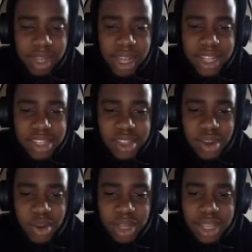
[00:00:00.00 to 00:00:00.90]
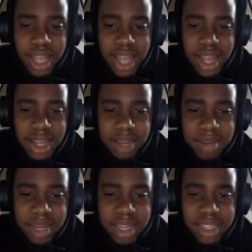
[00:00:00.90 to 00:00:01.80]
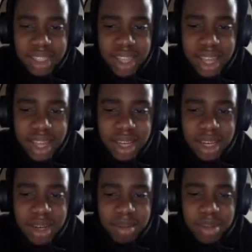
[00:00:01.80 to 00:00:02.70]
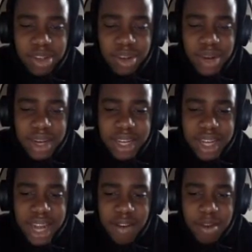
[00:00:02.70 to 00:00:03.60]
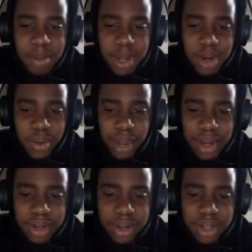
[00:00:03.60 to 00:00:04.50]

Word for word: And so, with that being said, Missouri did have a better record.